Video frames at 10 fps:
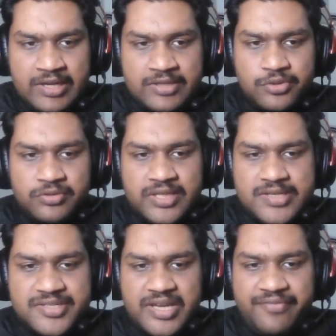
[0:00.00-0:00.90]
So
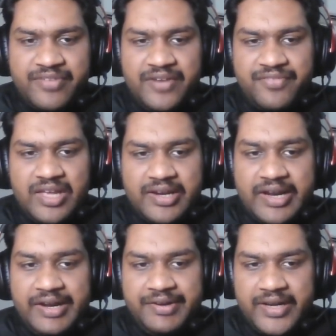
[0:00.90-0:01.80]
this time when we are
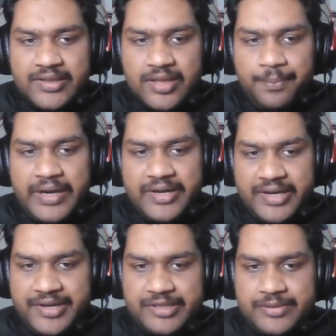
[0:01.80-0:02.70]
entering the pet
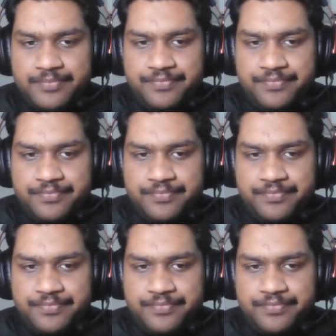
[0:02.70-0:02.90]
ID,